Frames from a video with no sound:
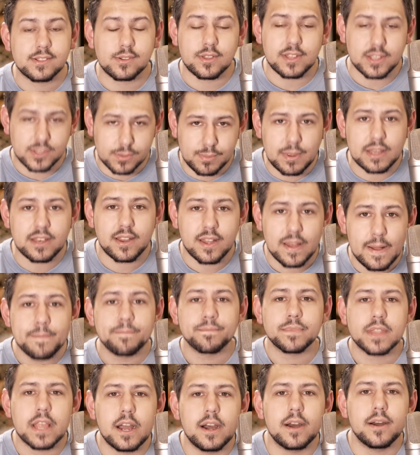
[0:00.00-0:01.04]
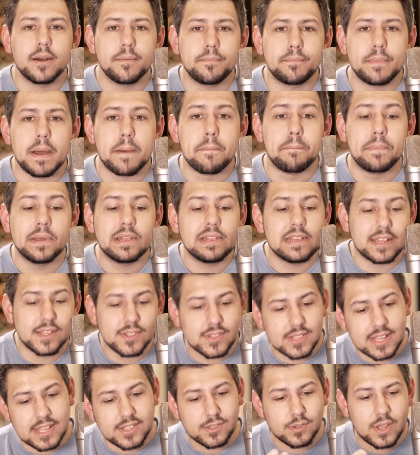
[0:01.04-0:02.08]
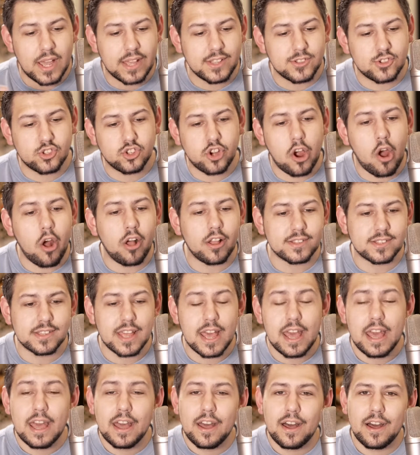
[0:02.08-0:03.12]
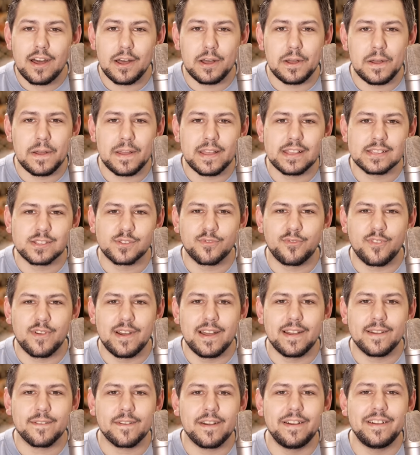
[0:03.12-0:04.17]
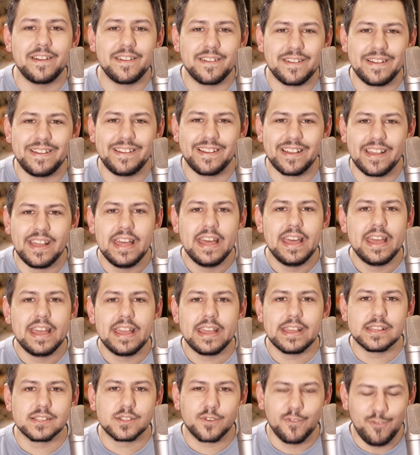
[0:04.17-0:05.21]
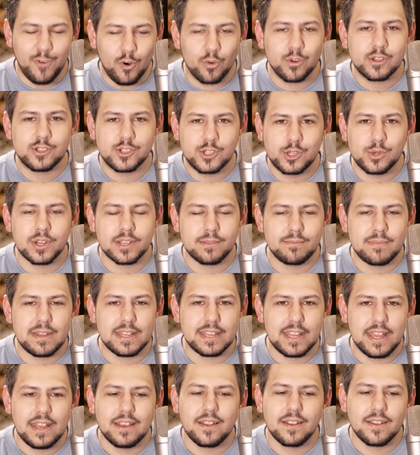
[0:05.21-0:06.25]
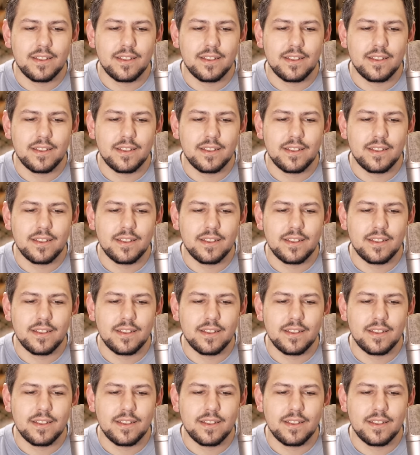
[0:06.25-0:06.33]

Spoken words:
So they spent billions, as Charles is forced to admit in